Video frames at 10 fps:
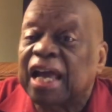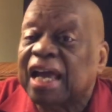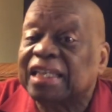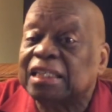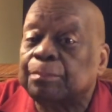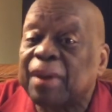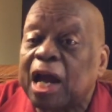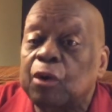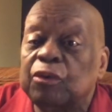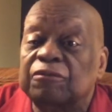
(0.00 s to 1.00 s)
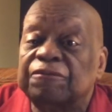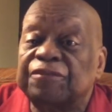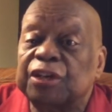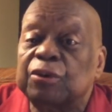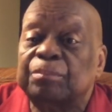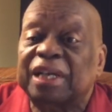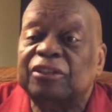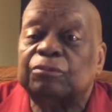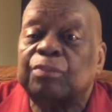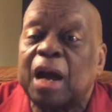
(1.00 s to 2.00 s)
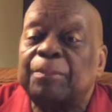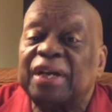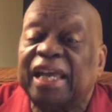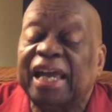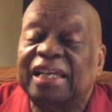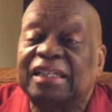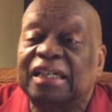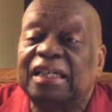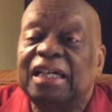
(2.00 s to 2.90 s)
And the power of fear-based propaganda.